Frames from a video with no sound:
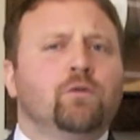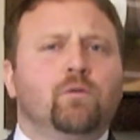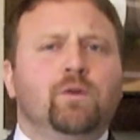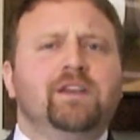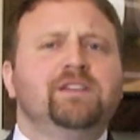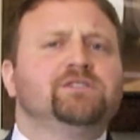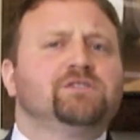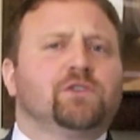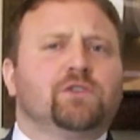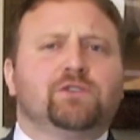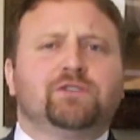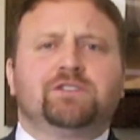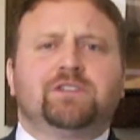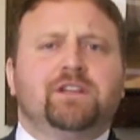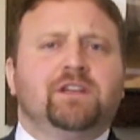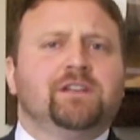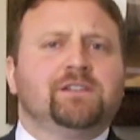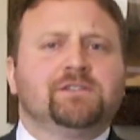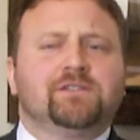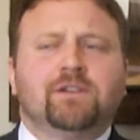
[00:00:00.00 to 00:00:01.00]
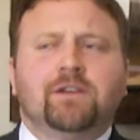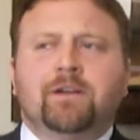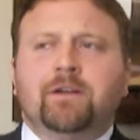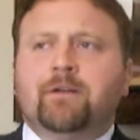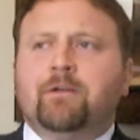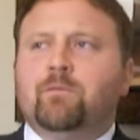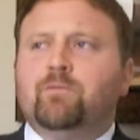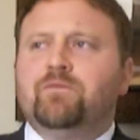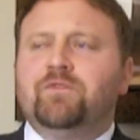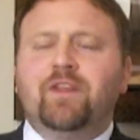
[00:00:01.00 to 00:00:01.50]
research is
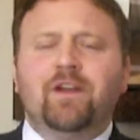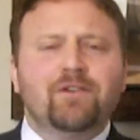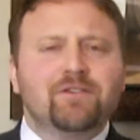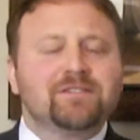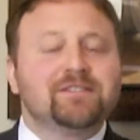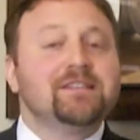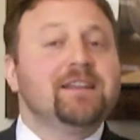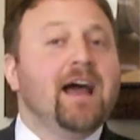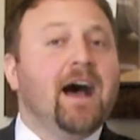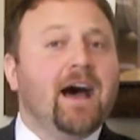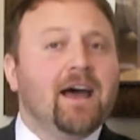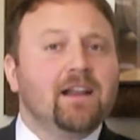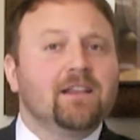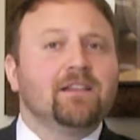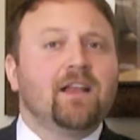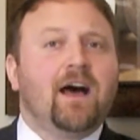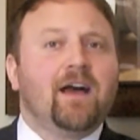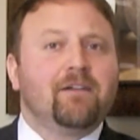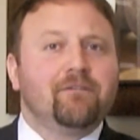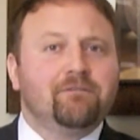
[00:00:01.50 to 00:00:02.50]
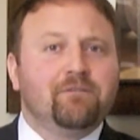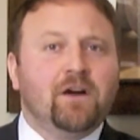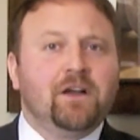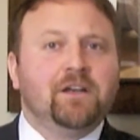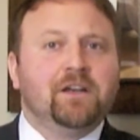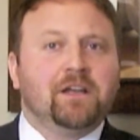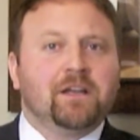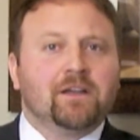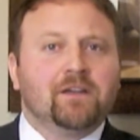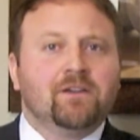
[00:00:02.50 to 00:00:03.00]
there's not a lot of
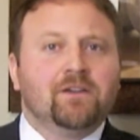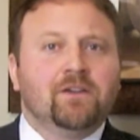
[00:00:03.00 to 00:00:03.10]
funding.